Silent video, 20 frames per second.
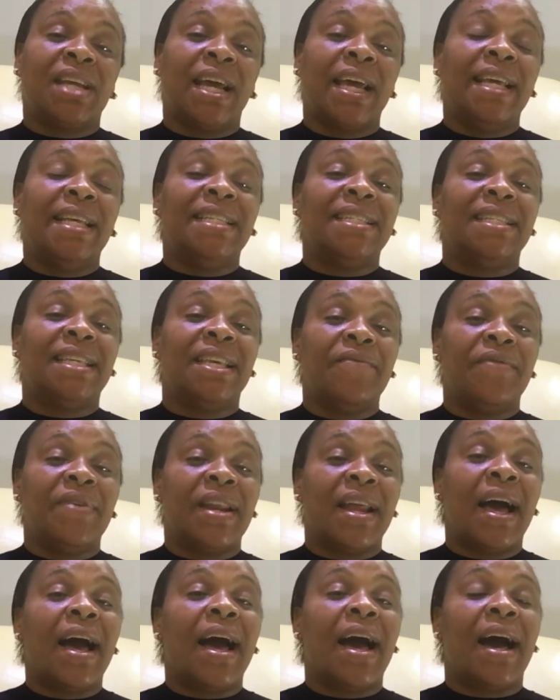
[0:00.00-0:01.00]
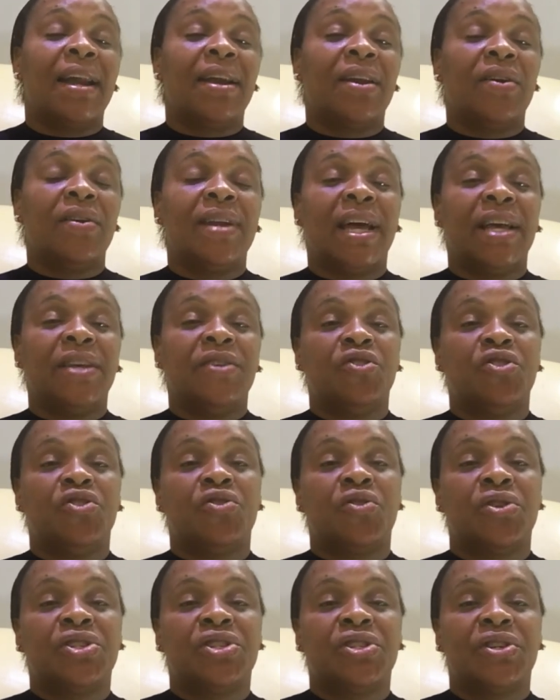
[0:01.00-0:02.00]
is giving her another
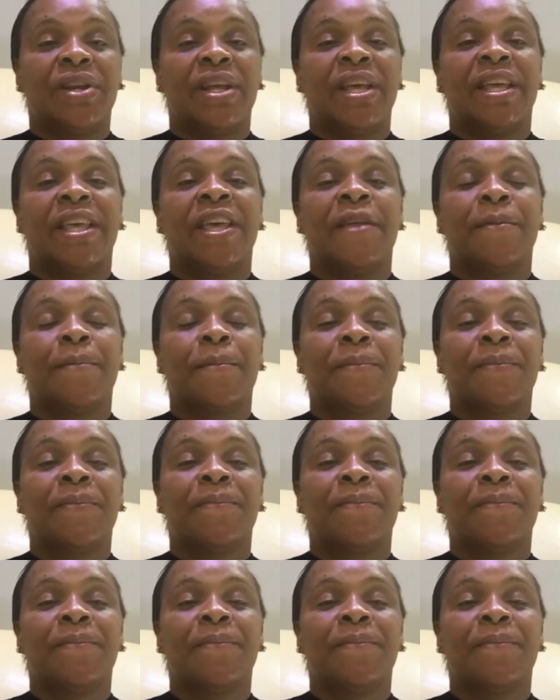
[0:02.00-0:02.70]
instruction again.